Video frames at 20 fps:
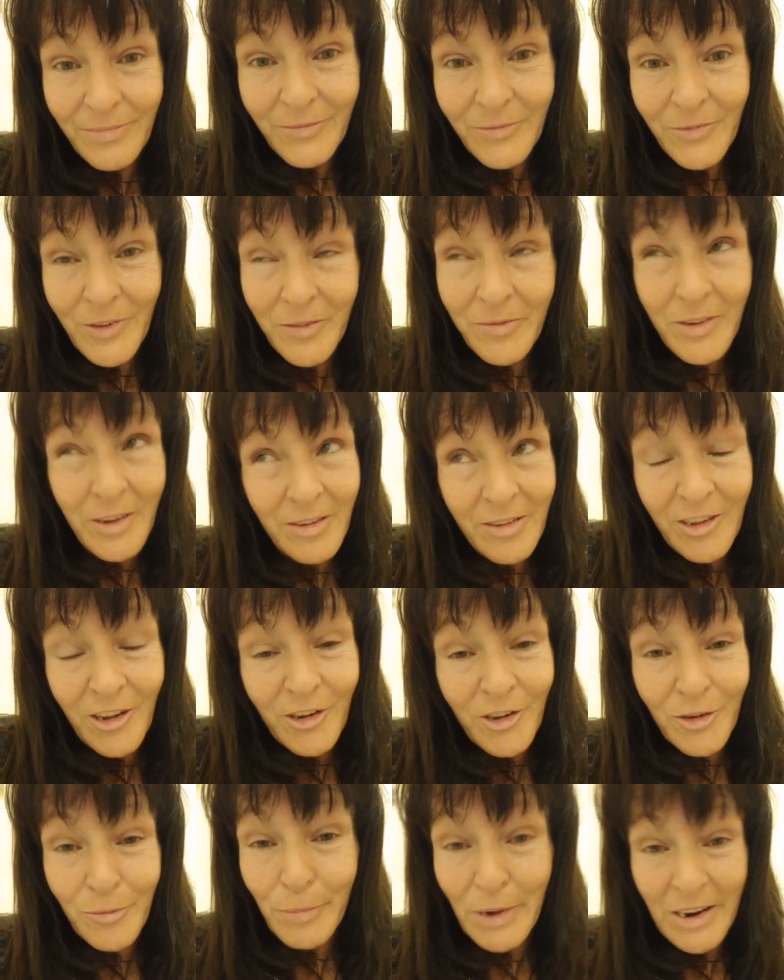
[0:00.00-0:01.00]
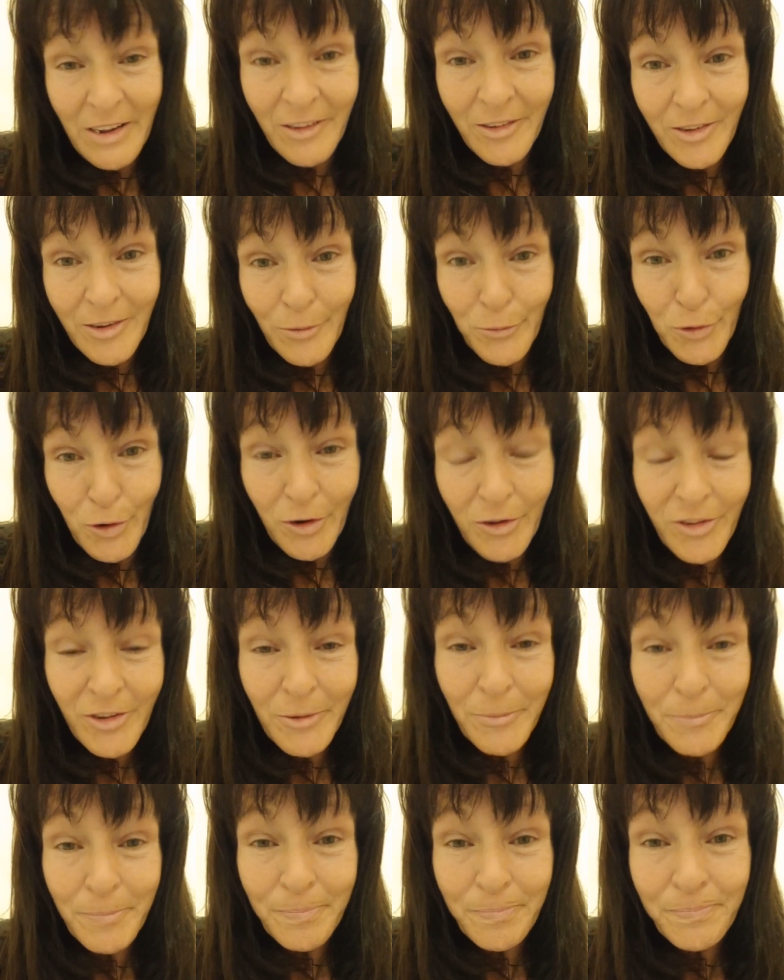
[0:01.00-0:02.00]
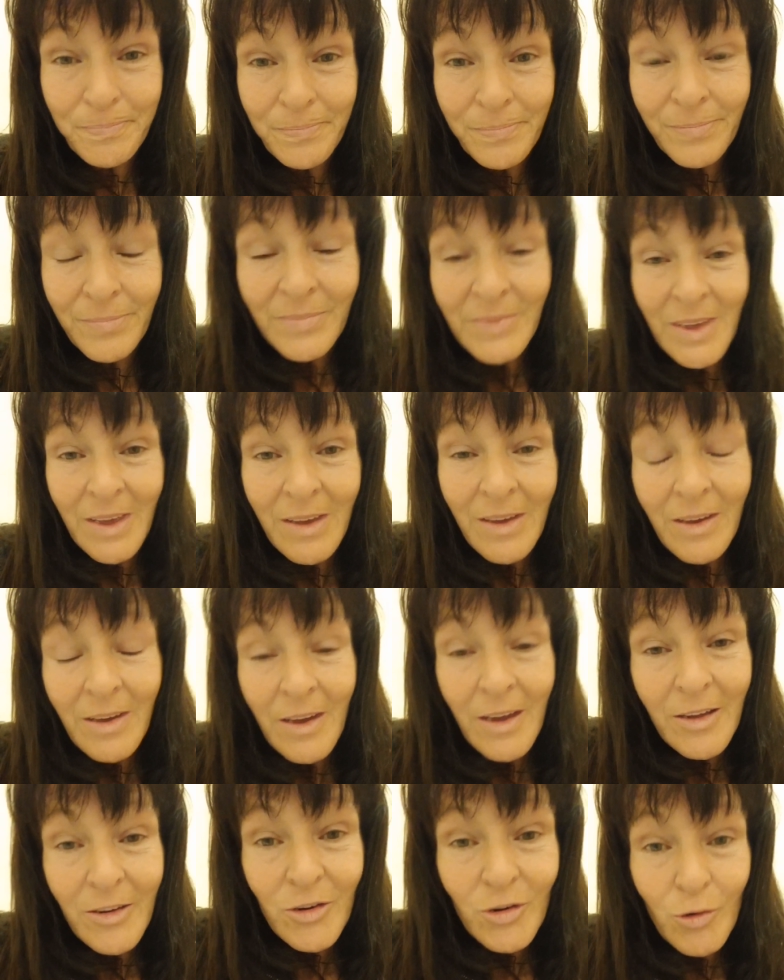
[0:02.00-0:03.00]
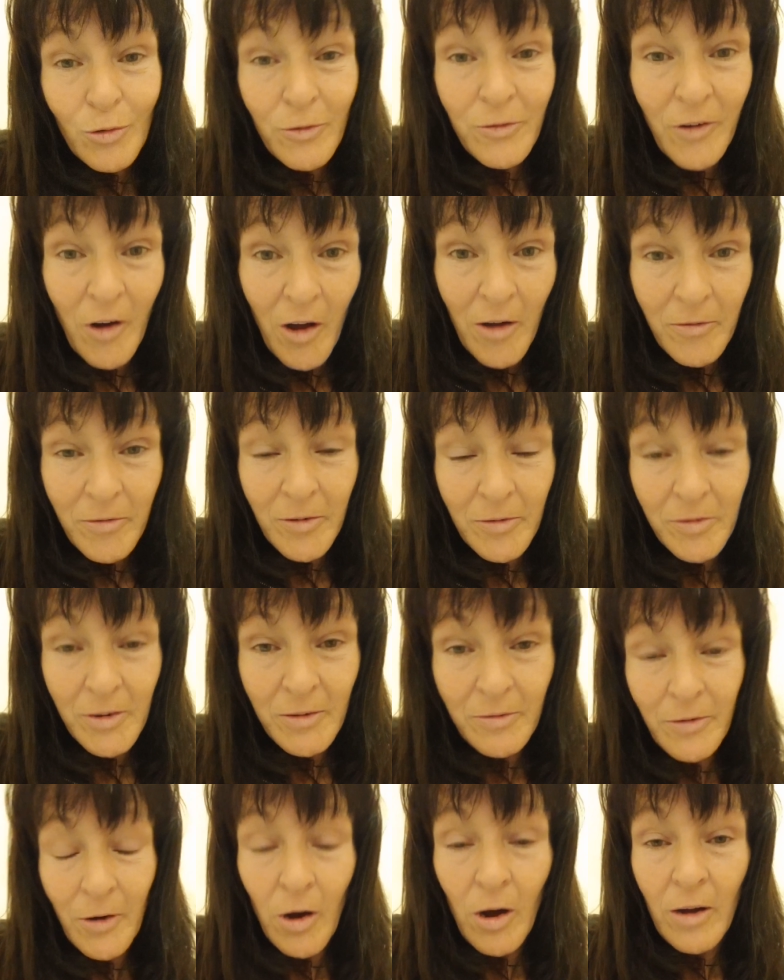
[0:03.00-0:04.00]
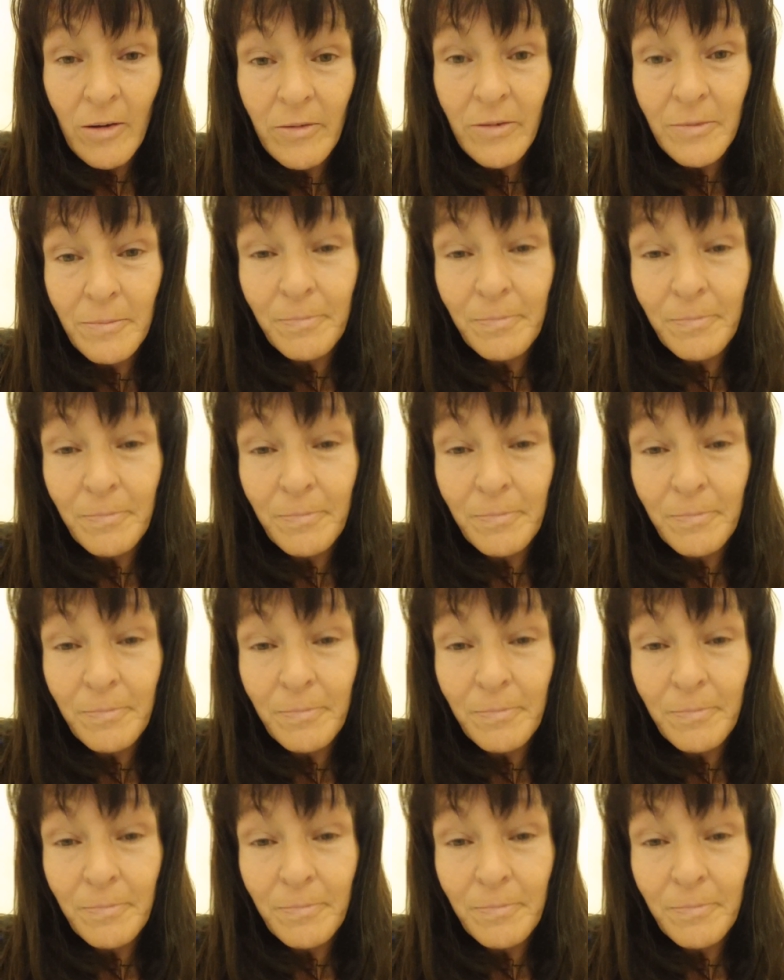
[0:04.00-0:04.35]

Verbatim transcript: 56 minutes it was, until 5.55